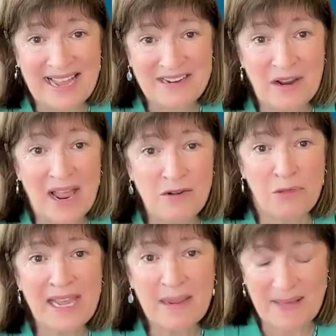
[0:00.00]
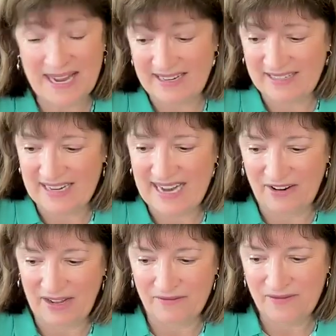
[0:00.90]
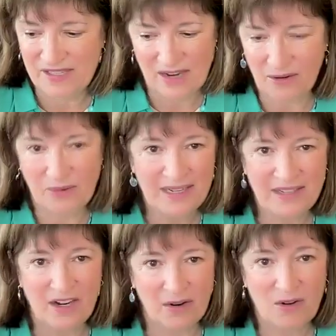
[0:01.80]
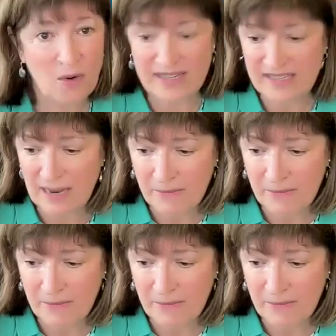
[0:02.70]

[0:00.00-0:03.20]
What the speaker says: And you think about it as a narrative. So, quick